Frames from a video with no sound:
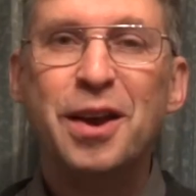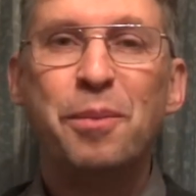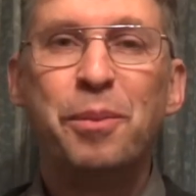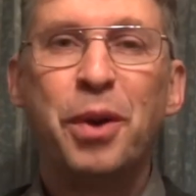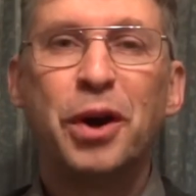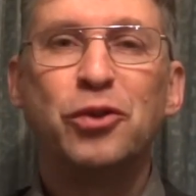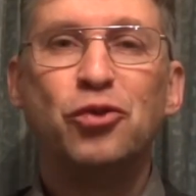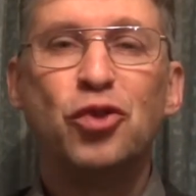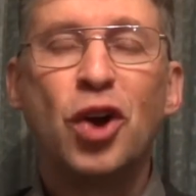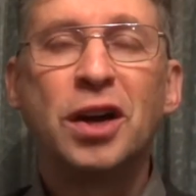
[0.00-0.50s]

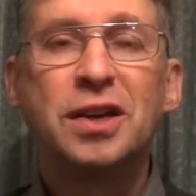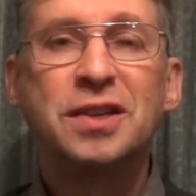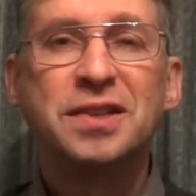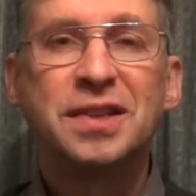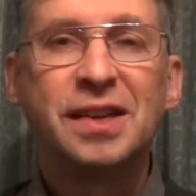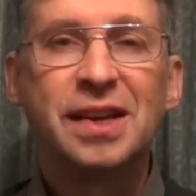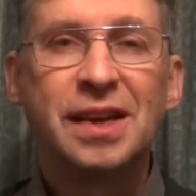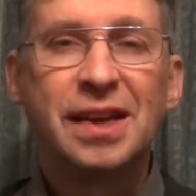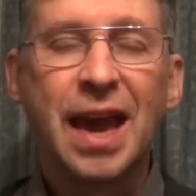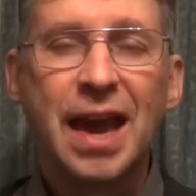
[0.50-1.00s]
by
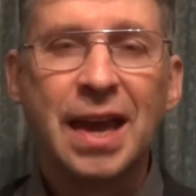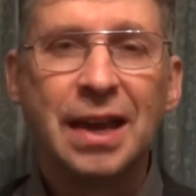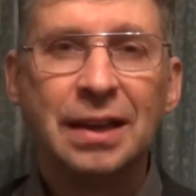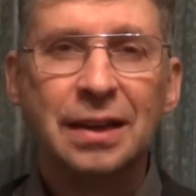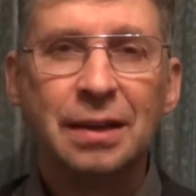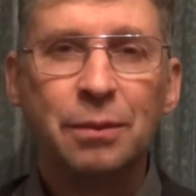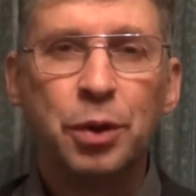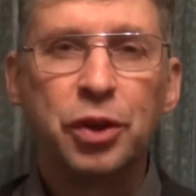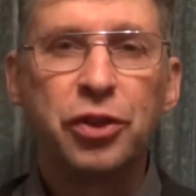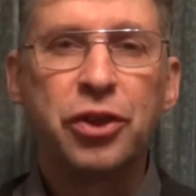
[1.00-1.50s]
rising
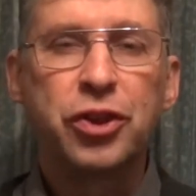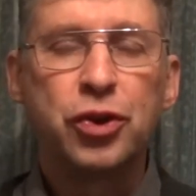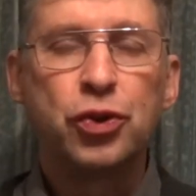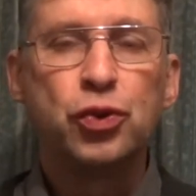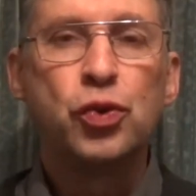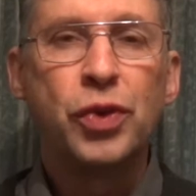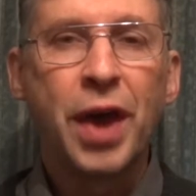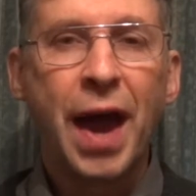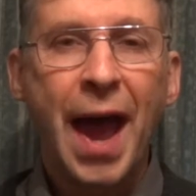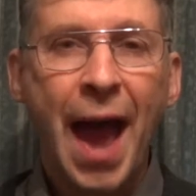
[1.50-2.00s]
again, but
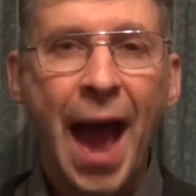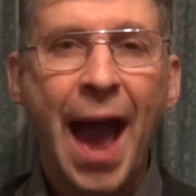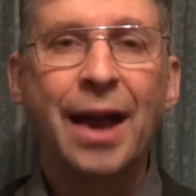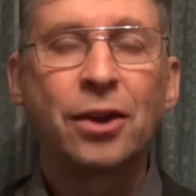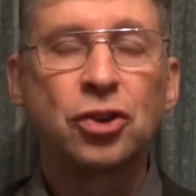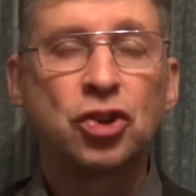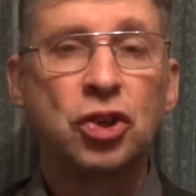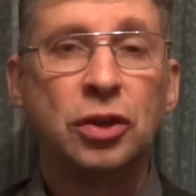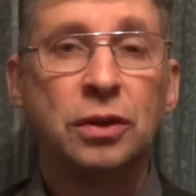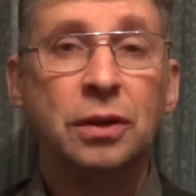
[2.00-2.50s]
through that
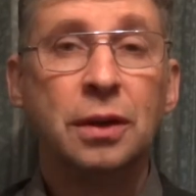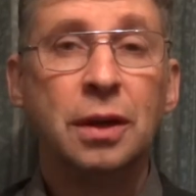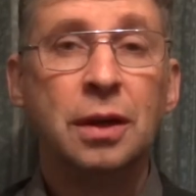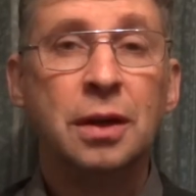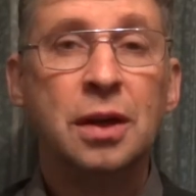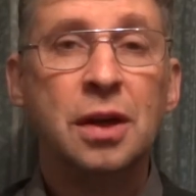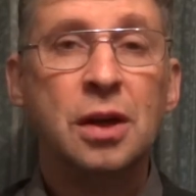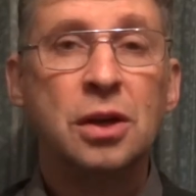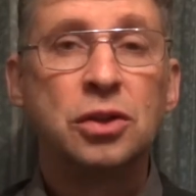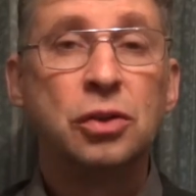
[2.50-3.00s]
action
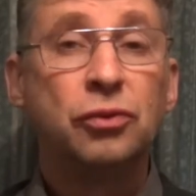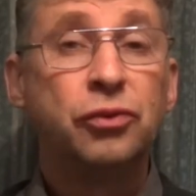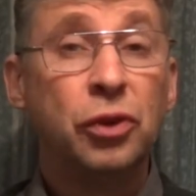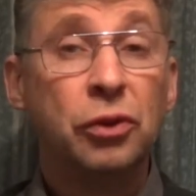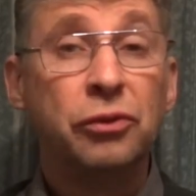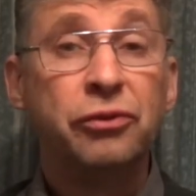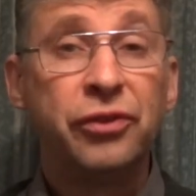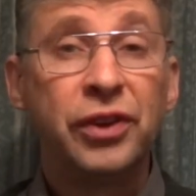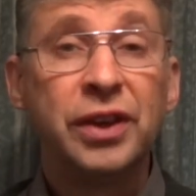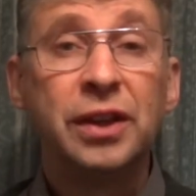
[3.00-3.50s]
to
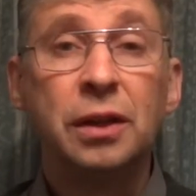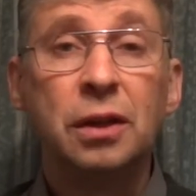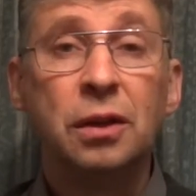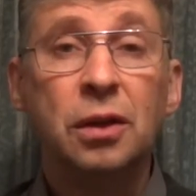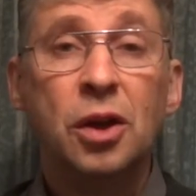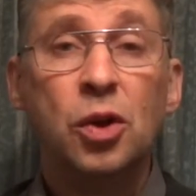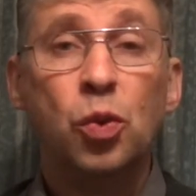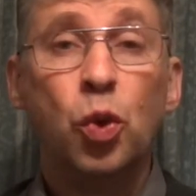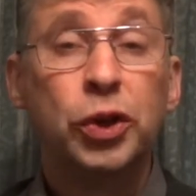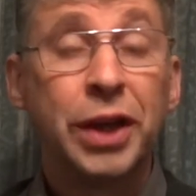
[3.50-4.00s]
fulfill
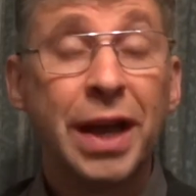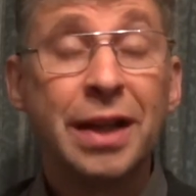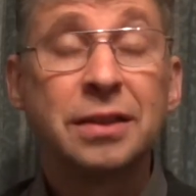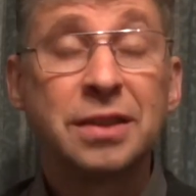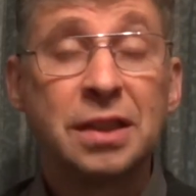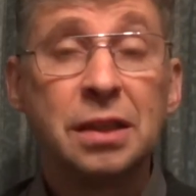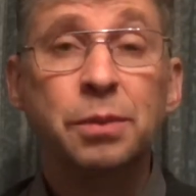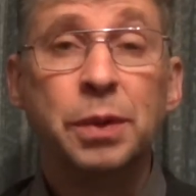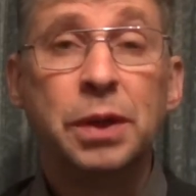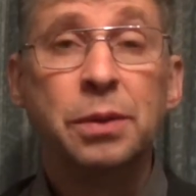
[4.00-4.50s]
what else
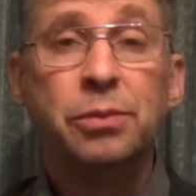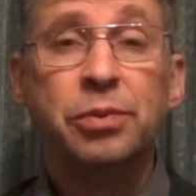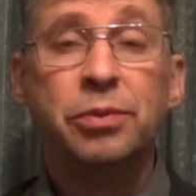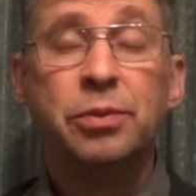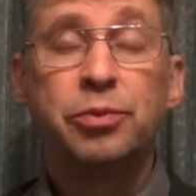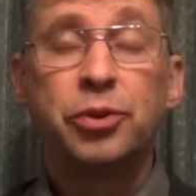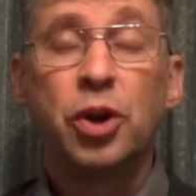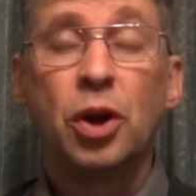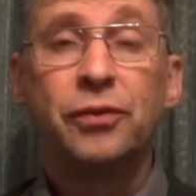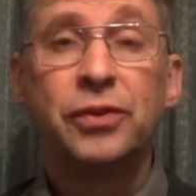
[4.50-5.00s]
had been
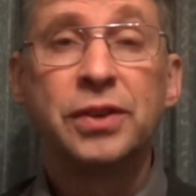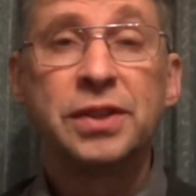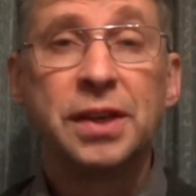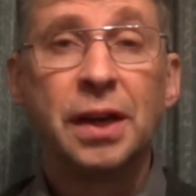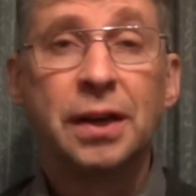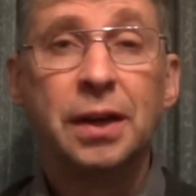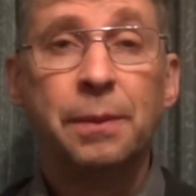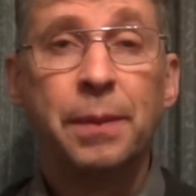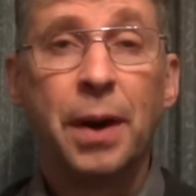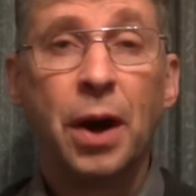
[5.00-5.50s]

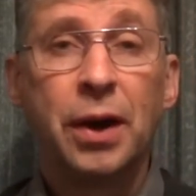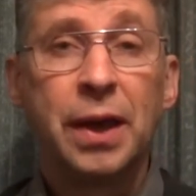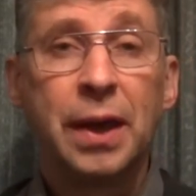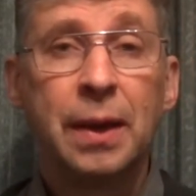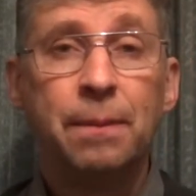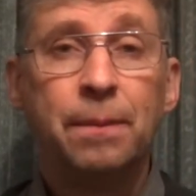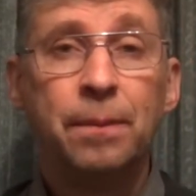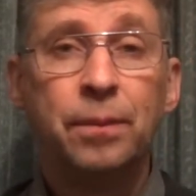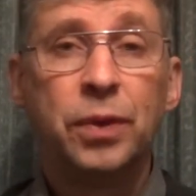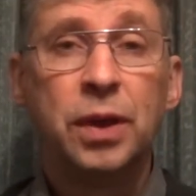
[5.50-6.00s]
prophesied about
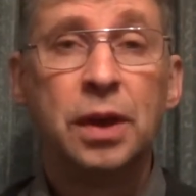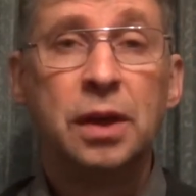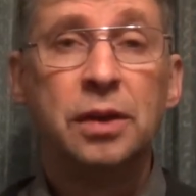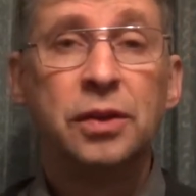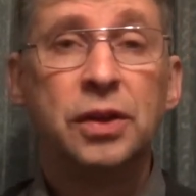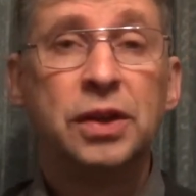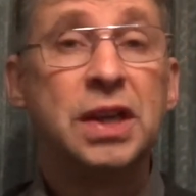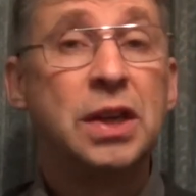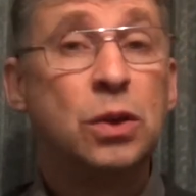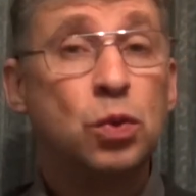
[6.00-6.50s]
him,
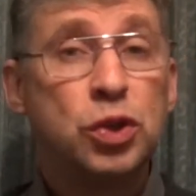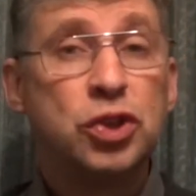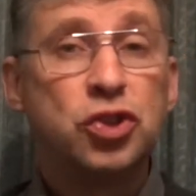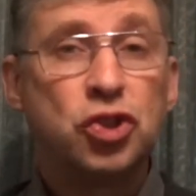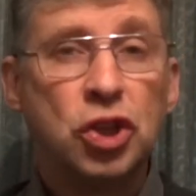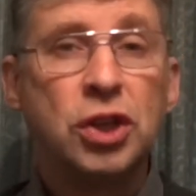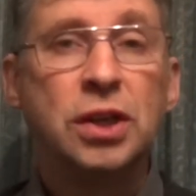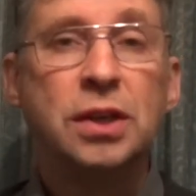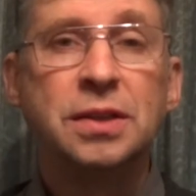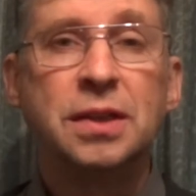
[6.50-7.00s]
that he was
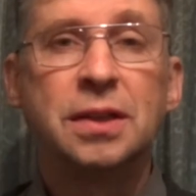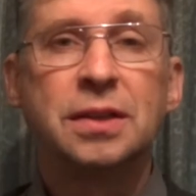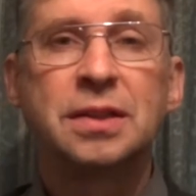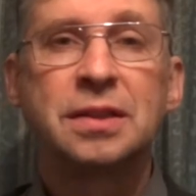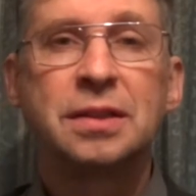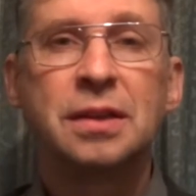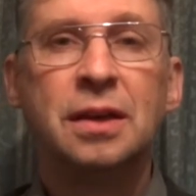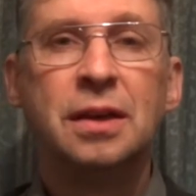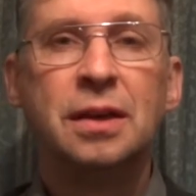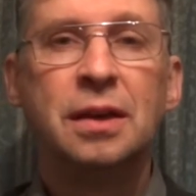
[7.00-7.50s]

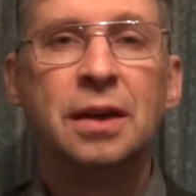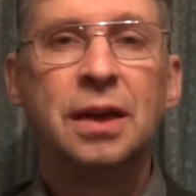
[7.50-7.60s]
Jesus.